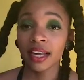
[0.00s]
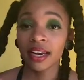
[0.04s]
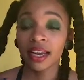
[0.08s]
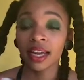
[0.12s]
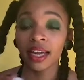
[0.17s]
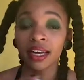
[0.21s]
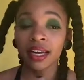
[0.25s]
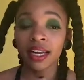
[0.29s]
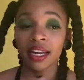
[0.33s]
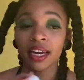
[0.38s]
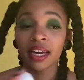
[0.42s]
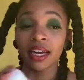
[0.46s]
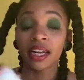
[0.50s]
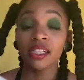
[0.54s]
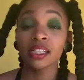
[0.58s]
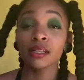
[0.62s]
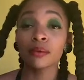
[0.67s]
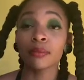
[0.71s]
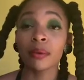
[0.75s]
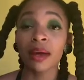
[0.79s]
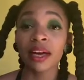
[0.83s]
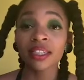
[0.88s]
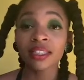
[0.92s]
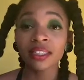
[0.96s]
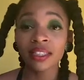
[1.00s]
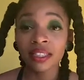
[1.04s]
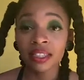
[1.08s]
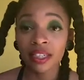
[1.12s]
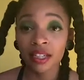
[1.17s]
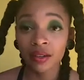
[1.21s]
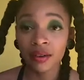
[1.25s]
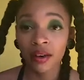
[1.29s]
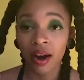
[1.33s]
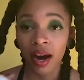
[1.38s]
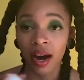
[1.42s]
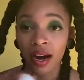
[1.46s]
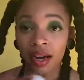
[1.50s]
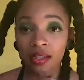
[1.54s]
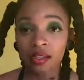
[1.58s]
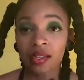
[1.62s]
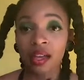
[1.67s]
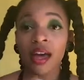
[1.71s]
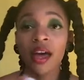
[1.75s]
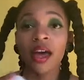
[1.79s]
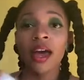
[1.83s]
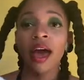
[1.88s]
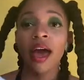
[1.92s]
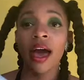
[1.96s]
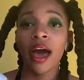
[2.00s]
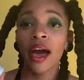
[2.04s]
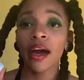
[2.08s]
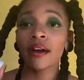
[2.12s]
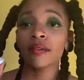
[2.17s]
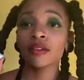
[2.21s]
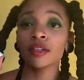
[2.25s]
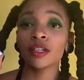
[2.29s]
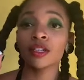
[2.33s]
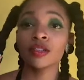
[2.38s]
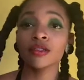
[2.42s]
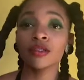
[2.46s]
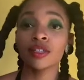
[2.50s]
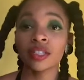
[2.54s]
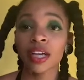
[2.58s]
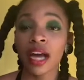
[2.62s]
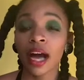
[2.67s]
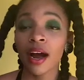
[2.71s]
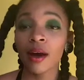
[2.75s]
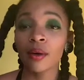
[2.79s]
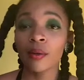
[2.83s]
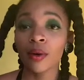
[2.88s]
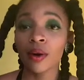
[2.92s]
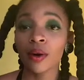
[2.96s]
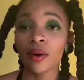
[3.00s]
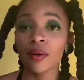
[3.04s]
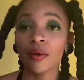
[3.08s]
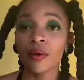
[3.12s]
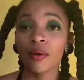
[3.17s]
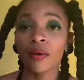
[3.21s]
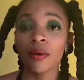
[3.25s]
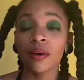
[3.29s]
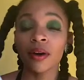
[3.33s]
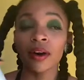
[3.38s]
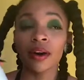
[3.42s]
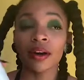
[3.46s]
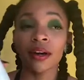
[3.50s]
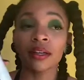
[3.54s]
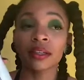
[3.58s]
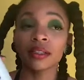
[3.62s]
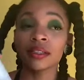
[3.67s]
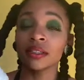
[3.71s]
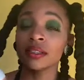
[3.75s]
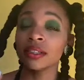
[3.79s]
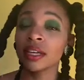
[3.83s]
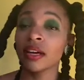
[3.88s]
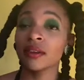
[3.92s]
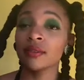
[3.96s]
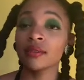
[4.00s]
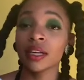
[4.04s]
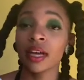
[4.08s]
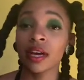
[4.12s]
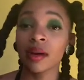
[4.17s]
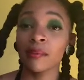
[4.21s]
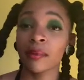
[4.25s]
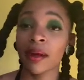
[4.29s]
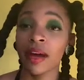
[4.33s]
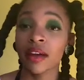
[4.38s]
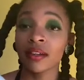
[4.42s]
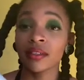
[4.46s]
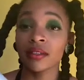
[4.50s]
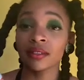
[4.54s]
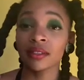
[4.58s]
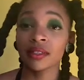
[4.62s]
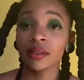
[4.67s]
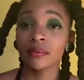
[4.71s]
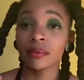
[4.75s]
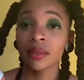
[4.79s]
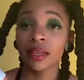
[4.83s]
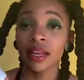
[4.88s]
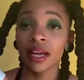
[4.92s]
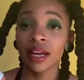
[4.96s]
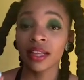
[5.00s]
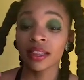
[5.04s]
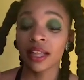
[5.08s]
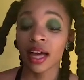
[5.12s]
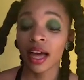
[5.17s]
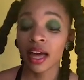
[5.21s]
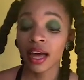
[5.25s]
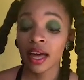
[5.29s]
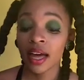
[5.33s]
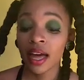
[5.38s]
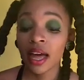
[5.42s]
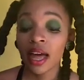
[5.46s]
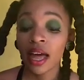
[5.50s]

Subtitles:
And then especially, you guys, after you shower or say you take a bath or something like that,